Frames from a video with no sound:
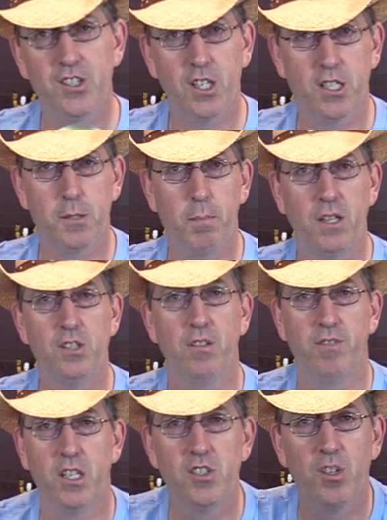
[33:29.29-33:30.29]
It's
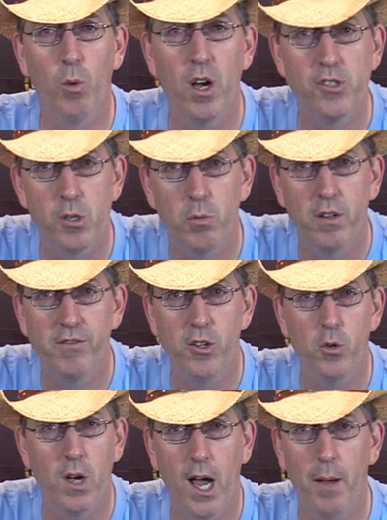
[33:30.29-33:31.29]
expensive. This was a
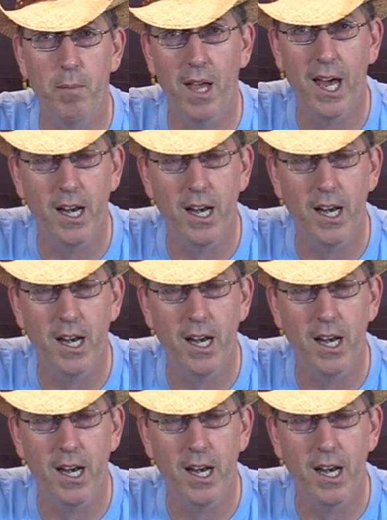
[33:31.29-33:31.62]
review copy.